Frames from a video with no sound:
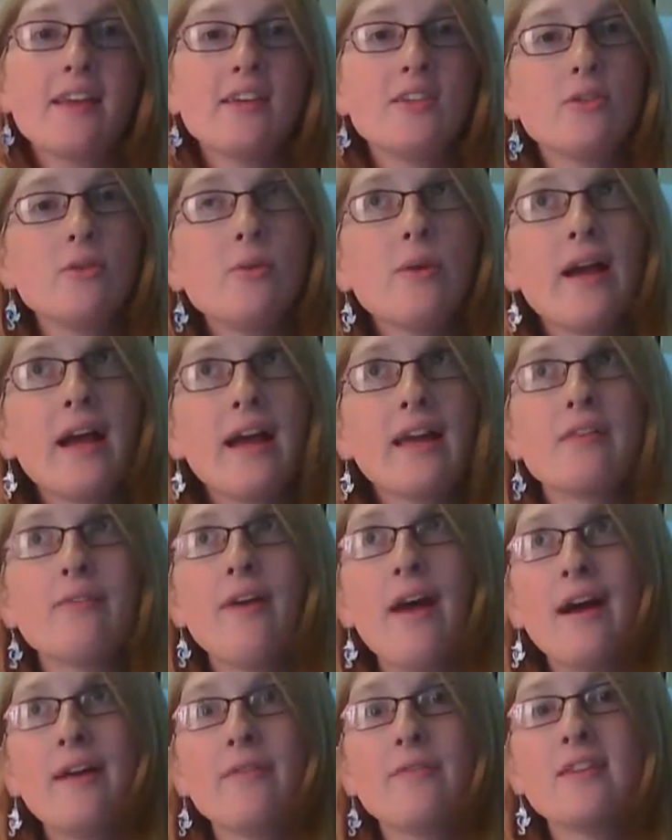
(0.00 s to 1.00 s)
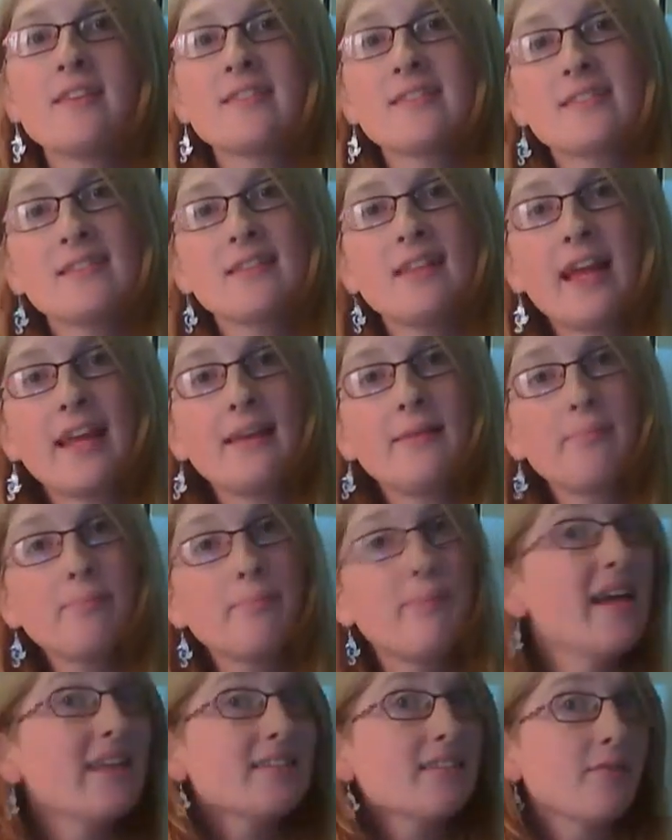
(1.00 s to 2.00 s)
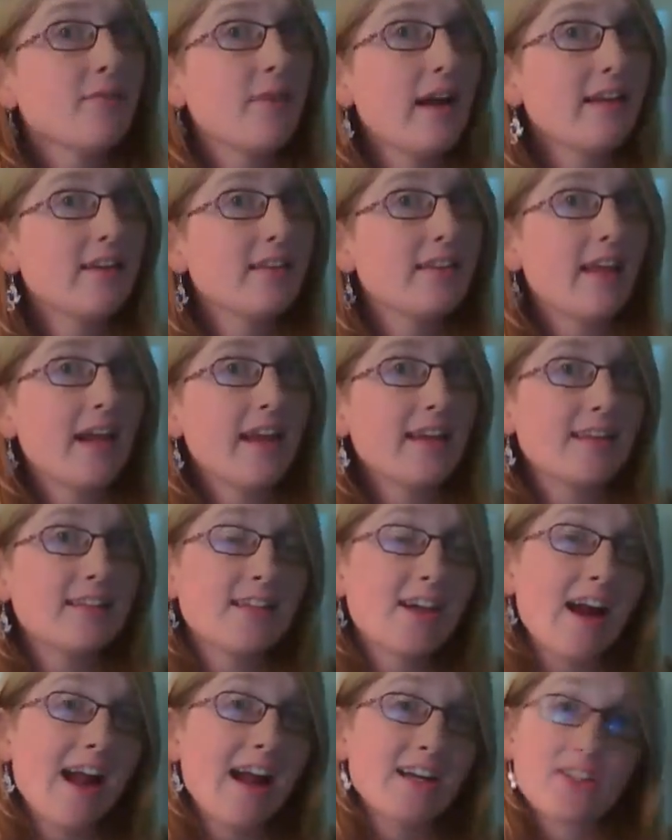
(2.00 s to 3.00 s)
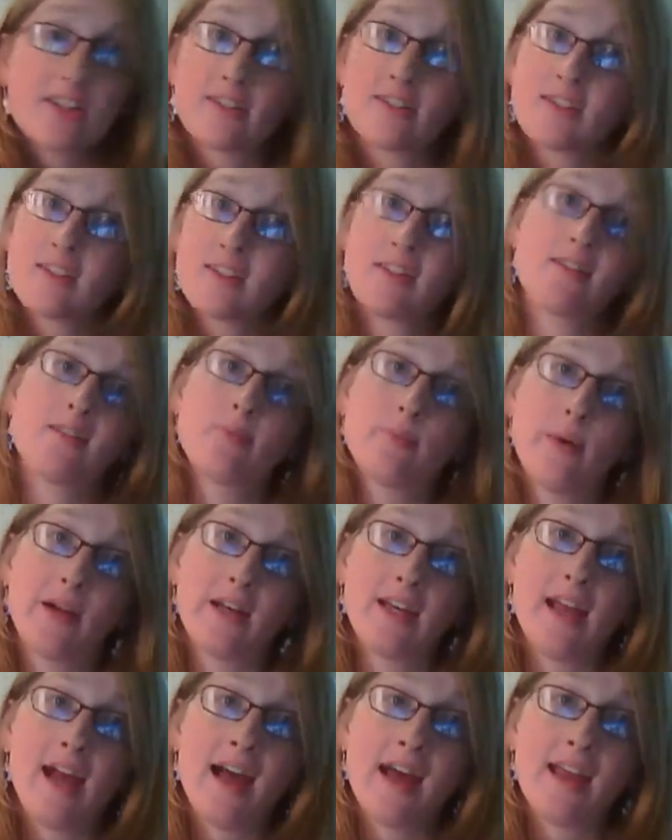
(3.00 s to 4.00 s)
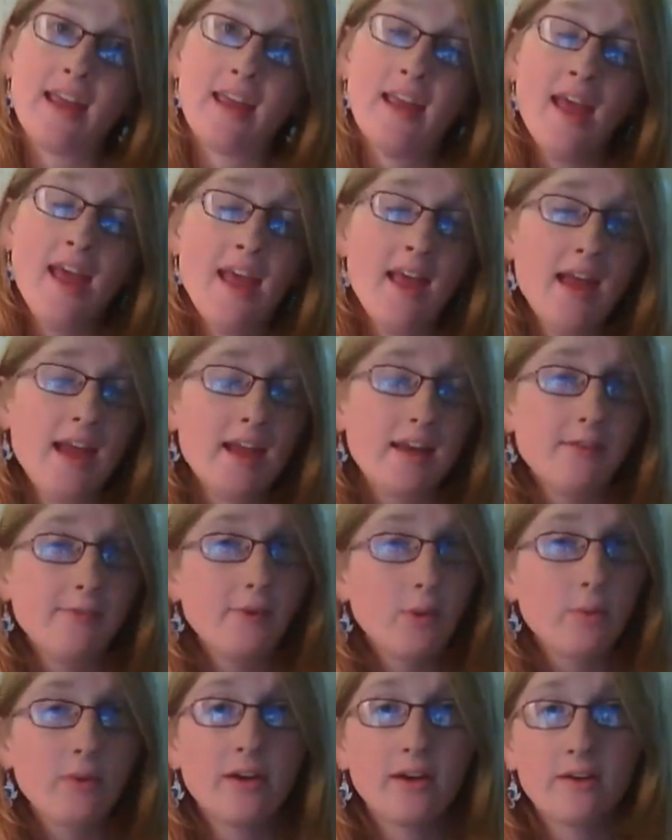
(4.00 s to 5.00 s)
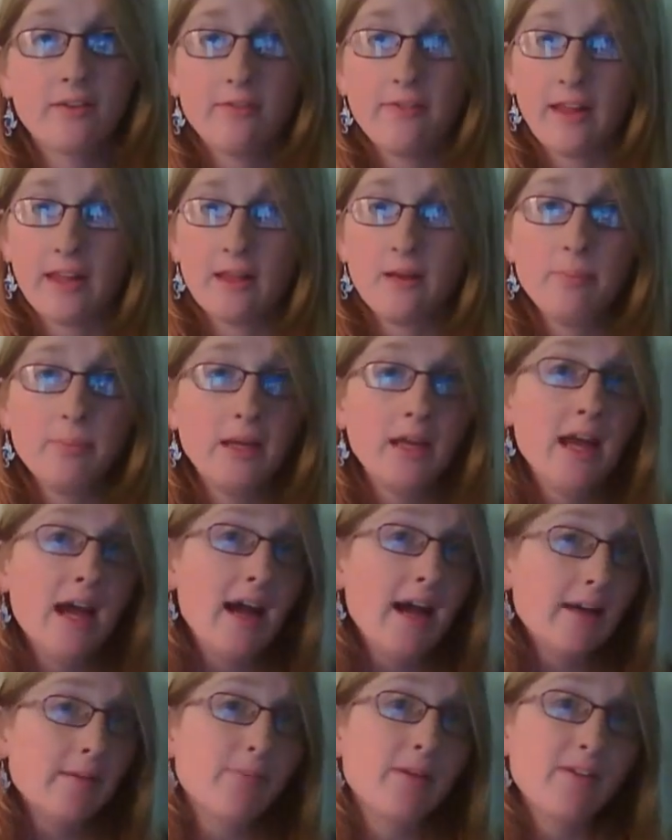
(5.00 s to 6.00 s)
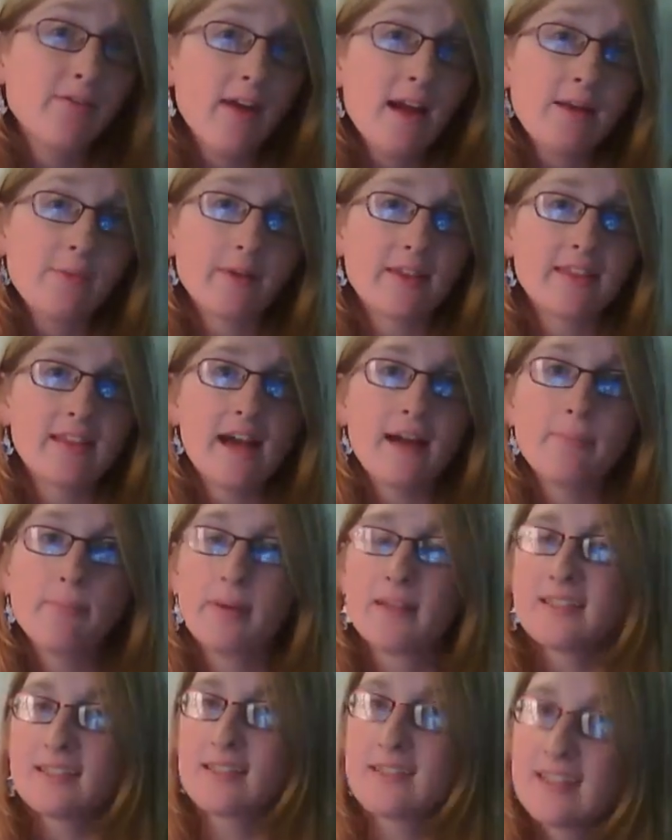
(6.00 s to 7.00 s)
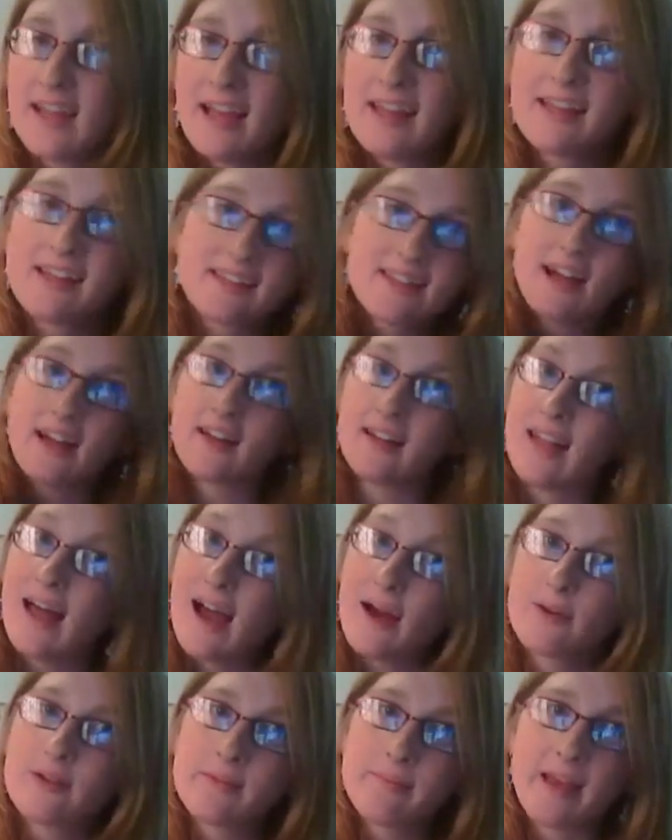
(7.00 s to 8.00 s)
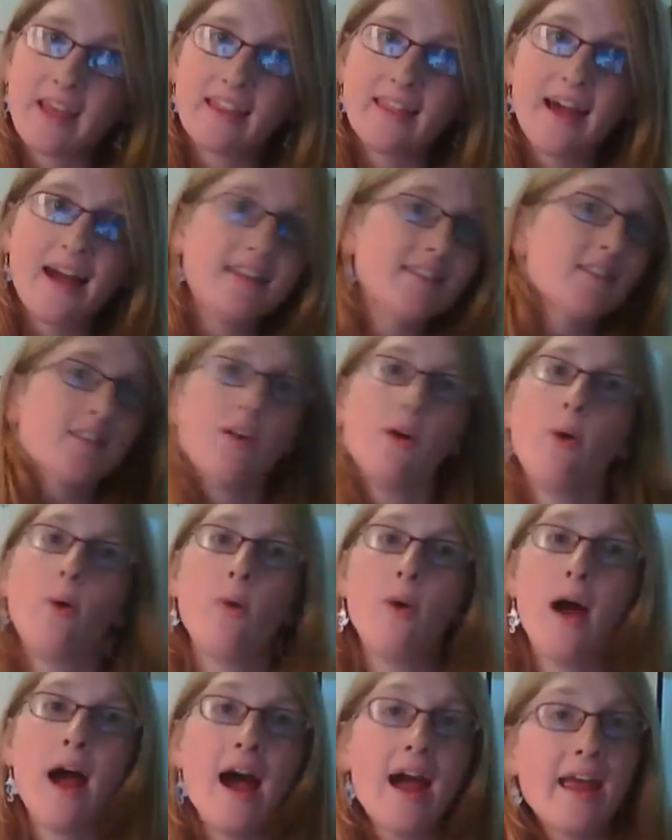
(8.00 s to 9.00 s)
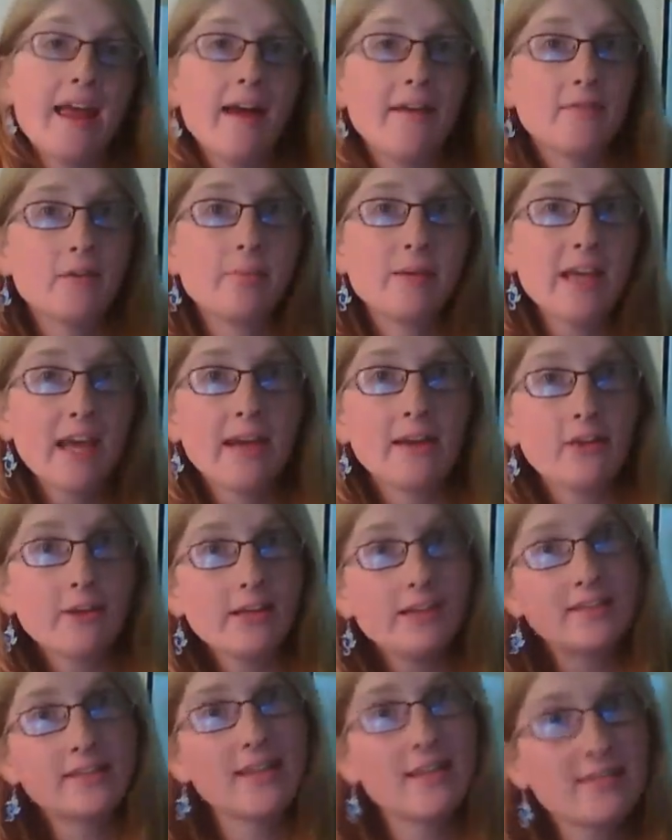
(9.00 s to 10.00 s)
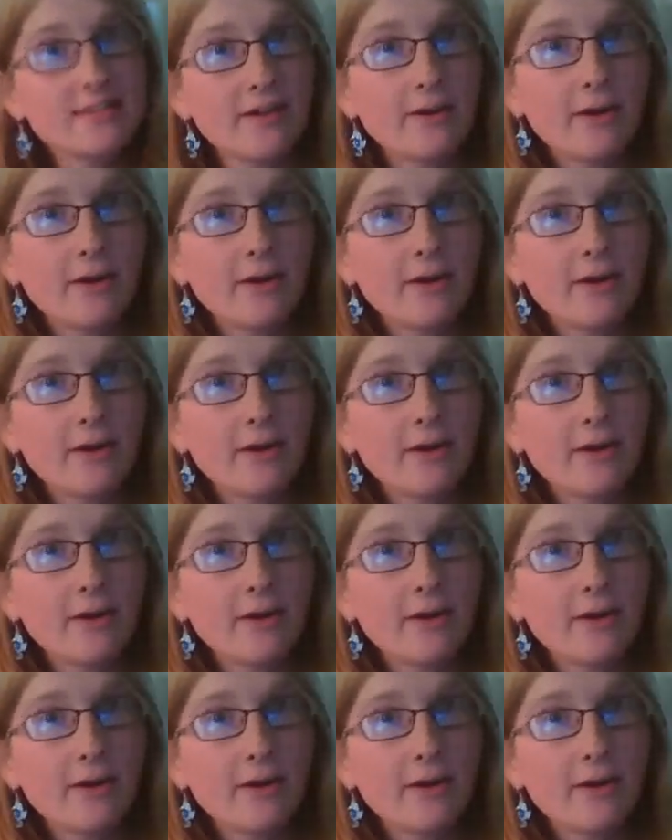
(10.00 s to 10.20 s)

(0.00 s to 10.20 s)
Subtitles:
I do kind of have this slight best friend-like attraction to this one guy. And if it were to develop, I'd be fine with that. But society's not allowed to make that, so I have to be angry and say